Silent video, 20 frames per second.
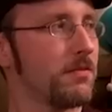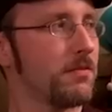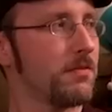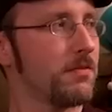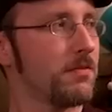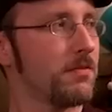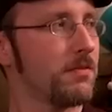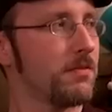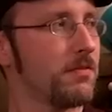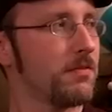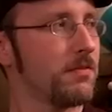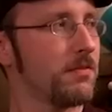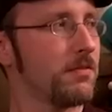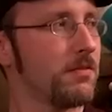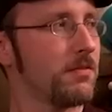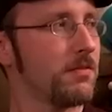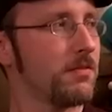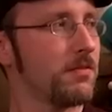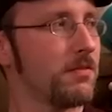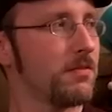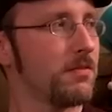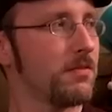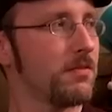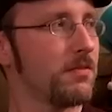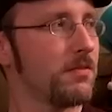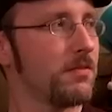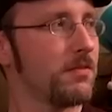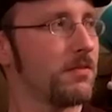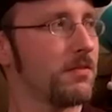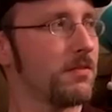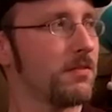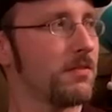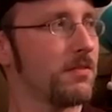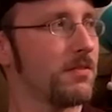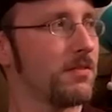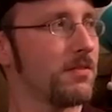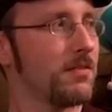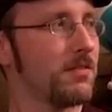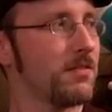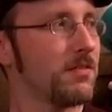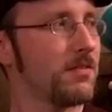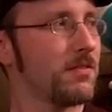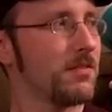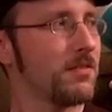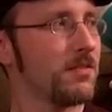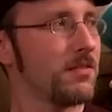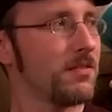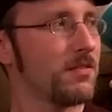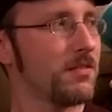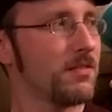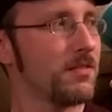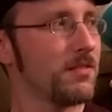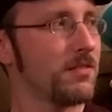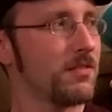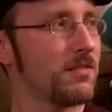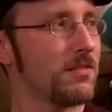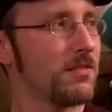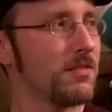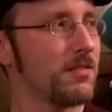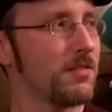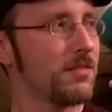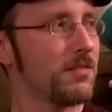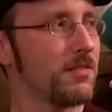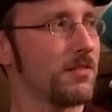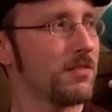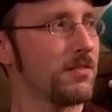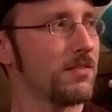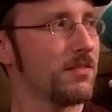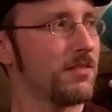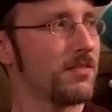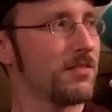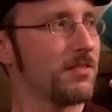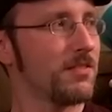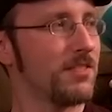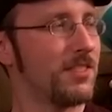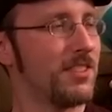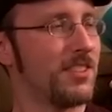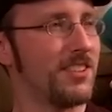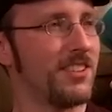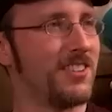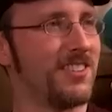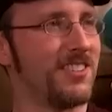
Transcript: [no speech]